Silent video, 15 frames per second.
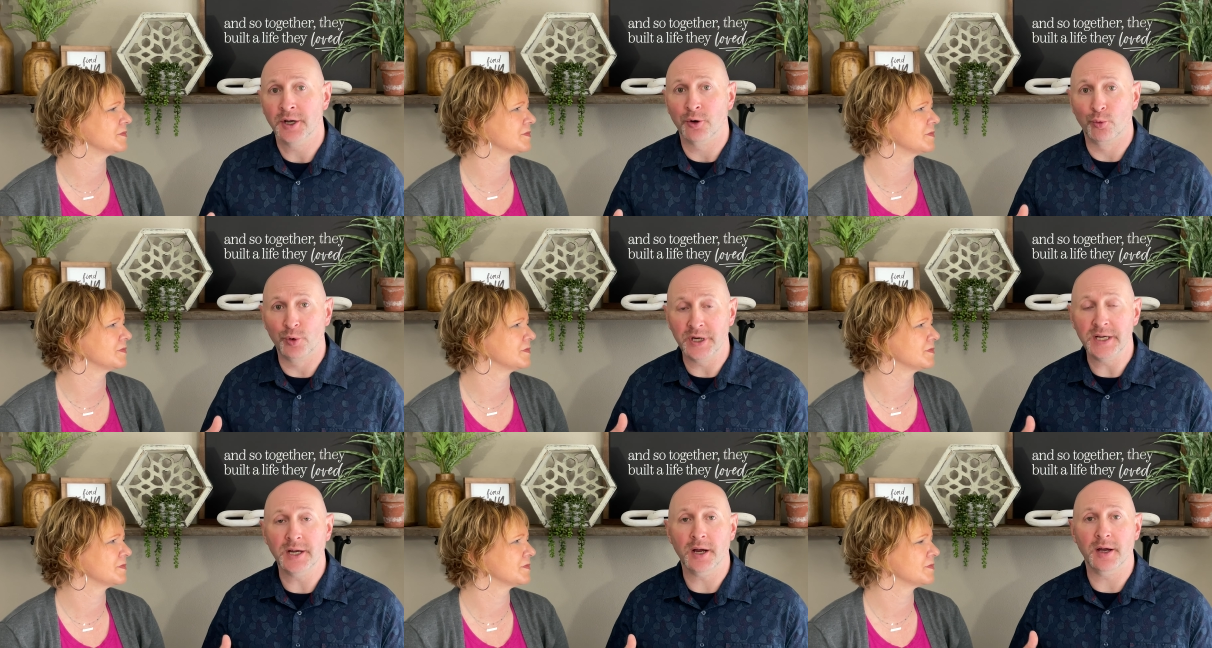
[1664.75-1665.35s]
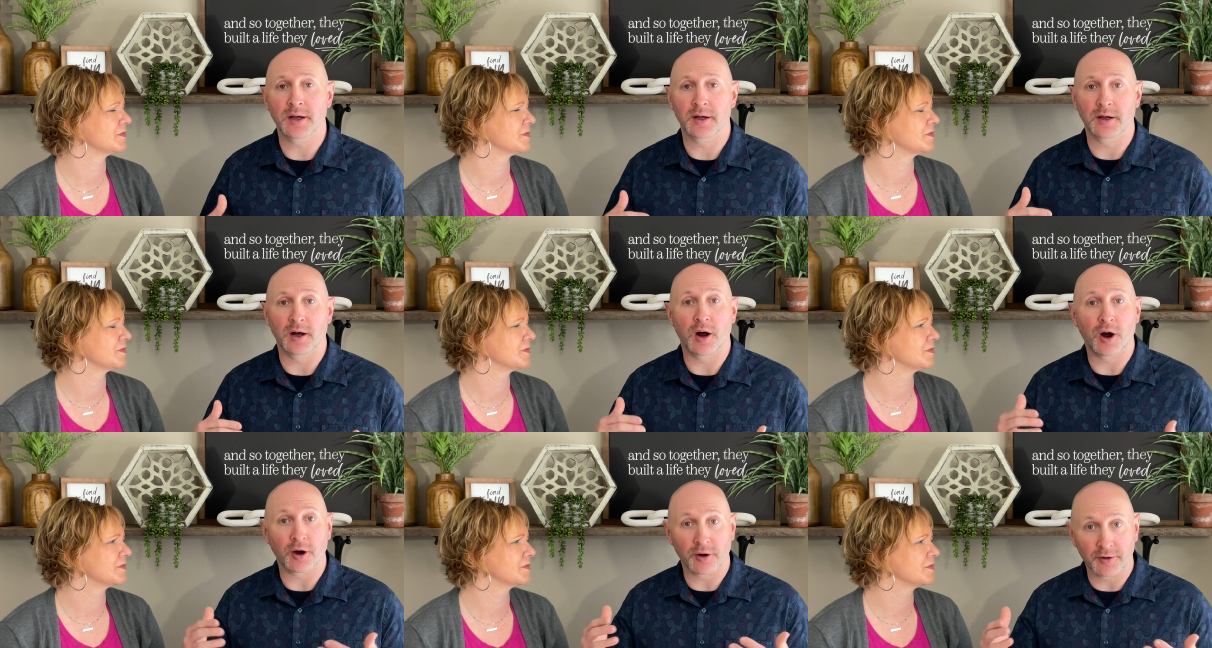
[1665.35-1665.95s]
Speaker 1: We
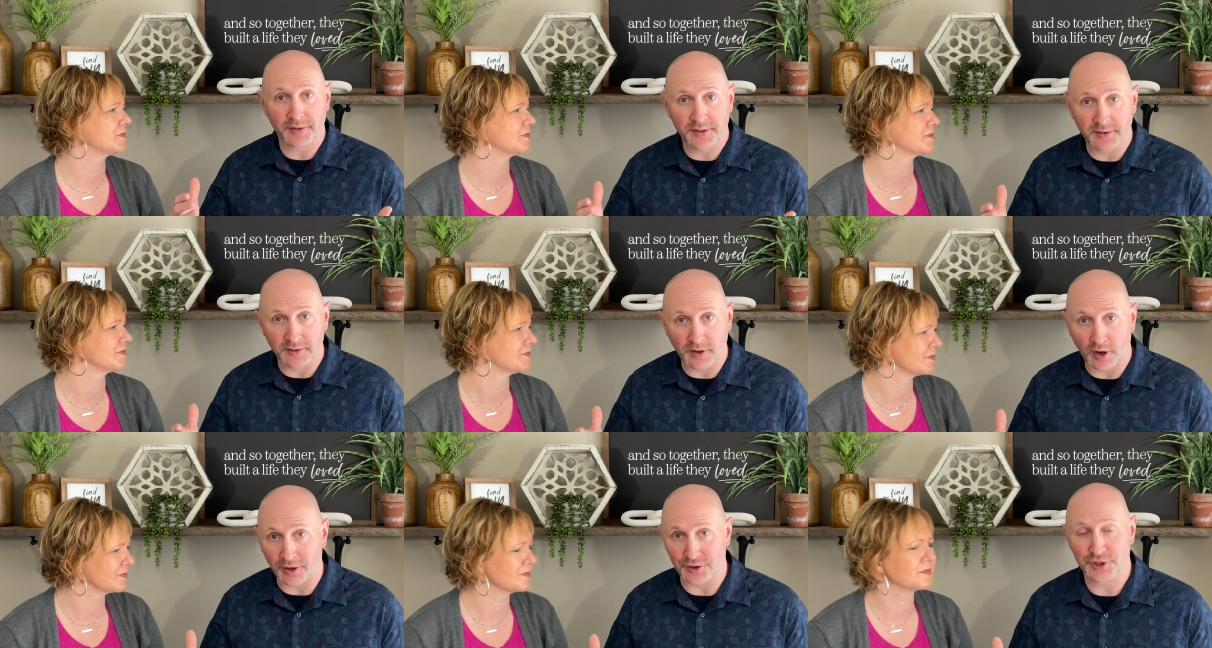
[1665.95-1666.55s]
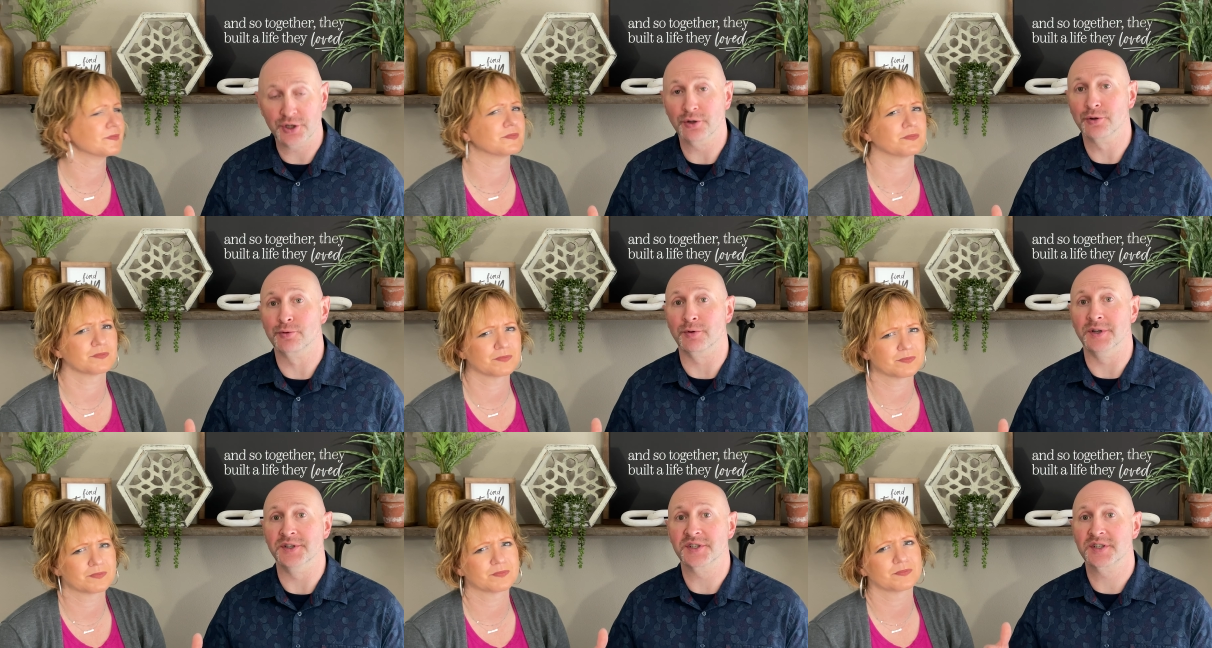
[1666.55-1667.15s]
are our
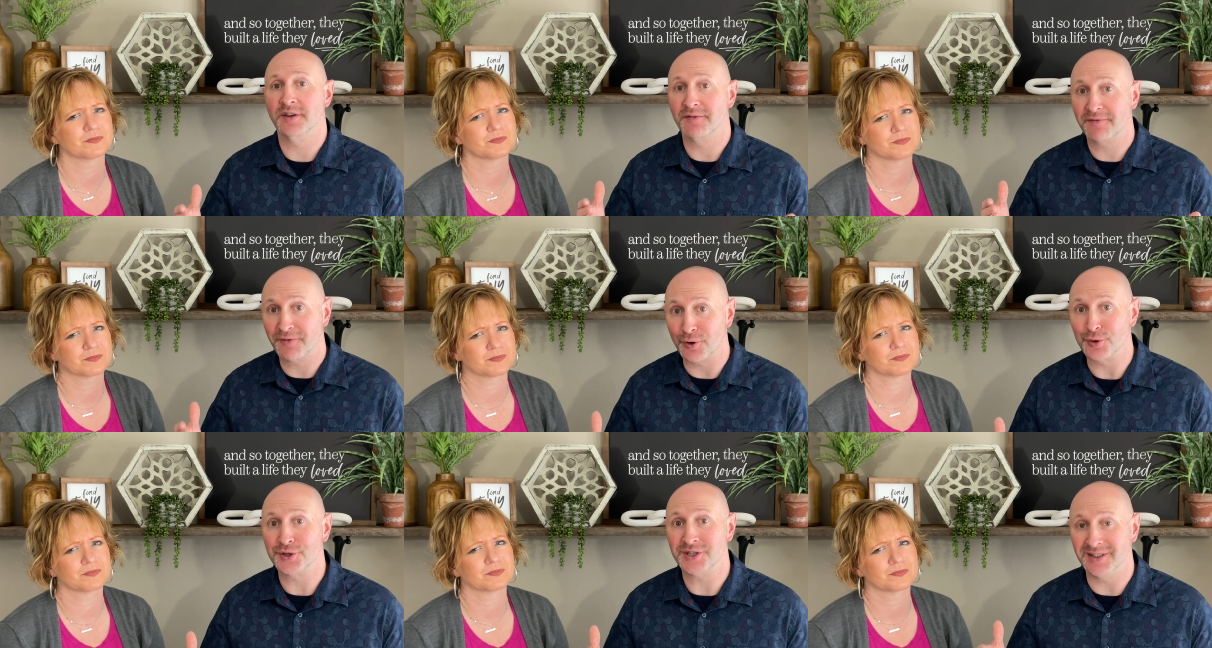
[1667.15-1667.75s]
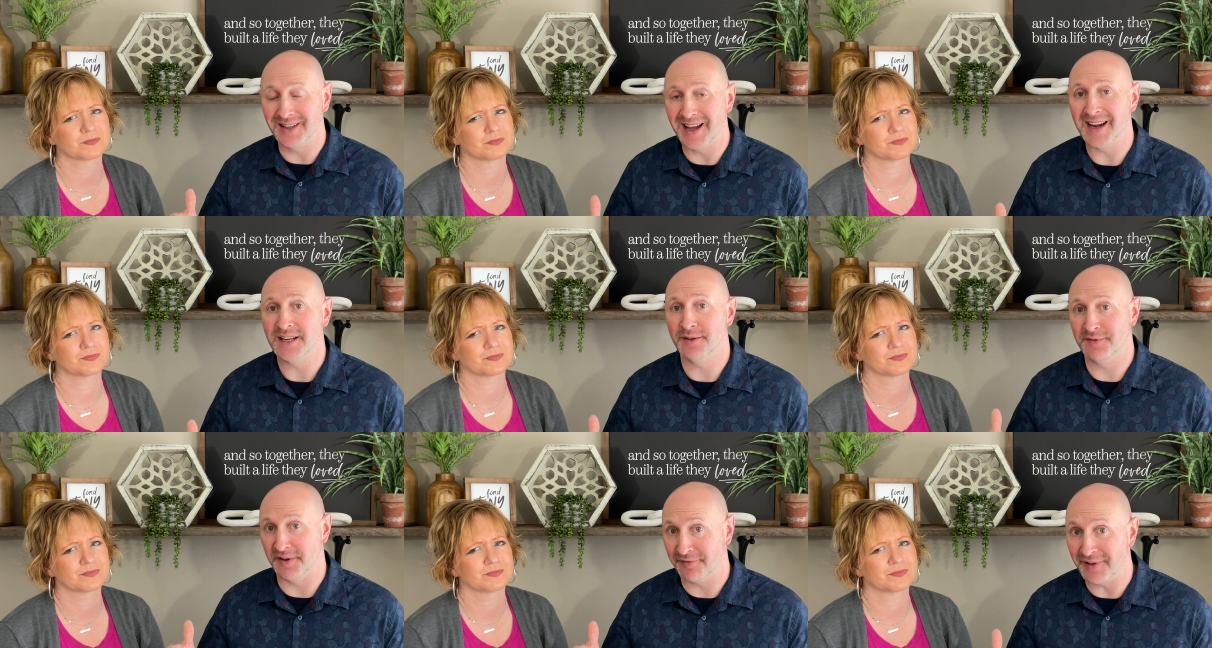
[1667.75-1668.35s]
children's first line
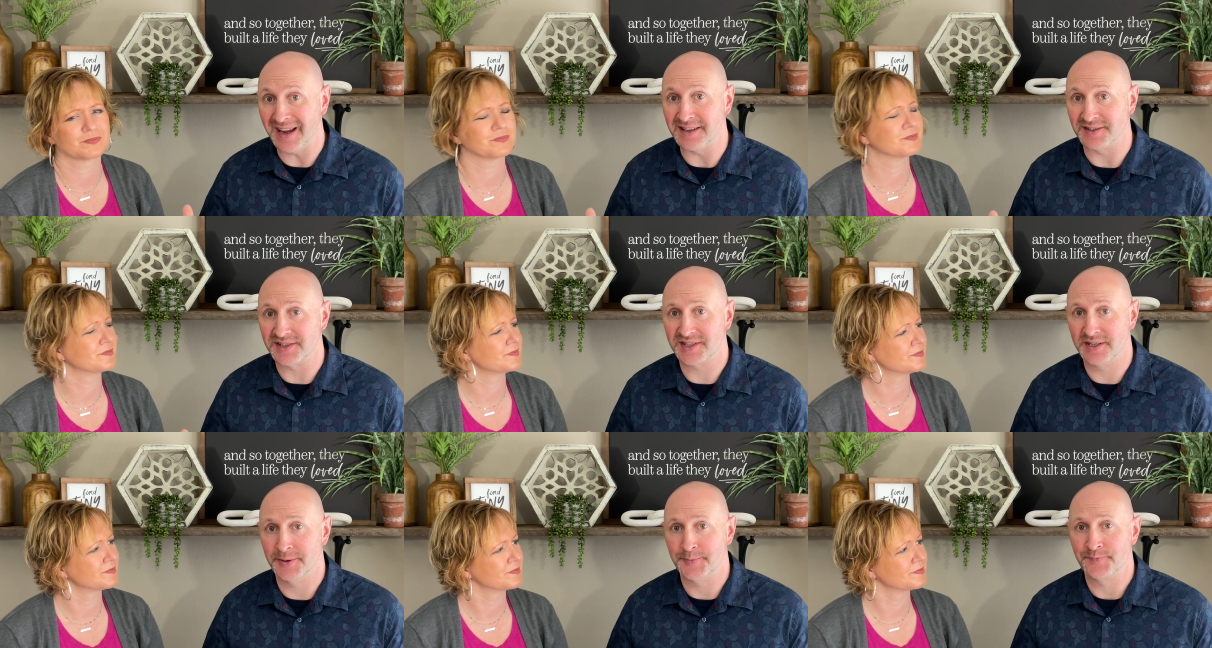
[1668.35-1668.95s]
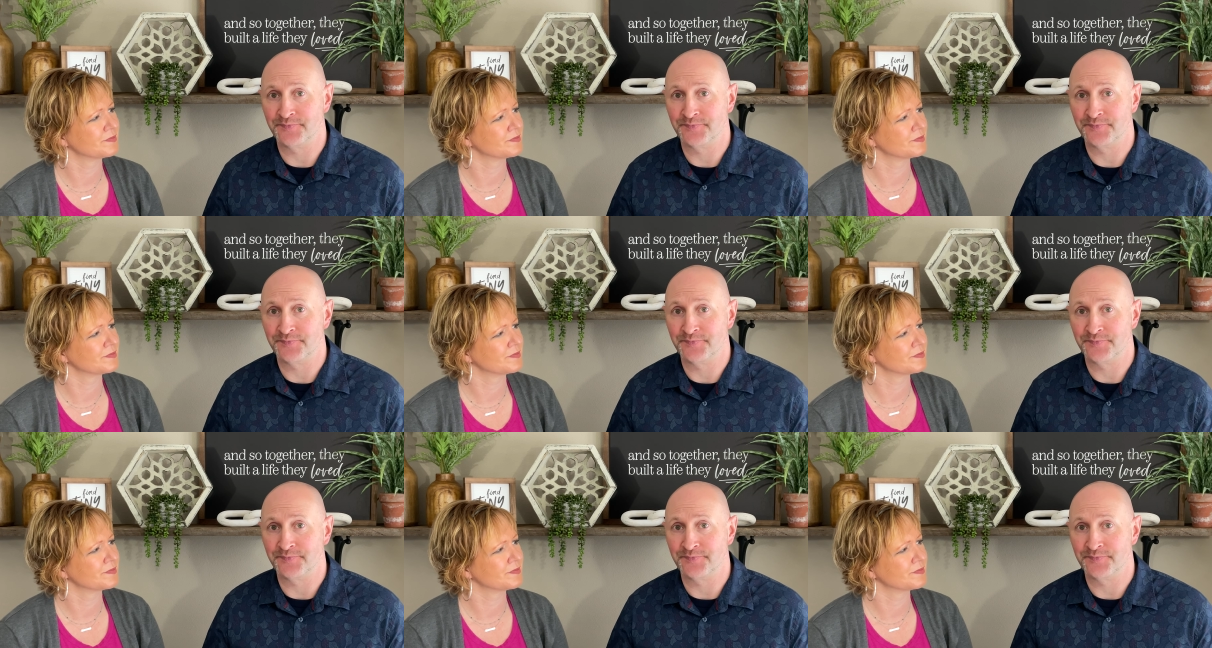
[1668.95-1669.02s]
of defense.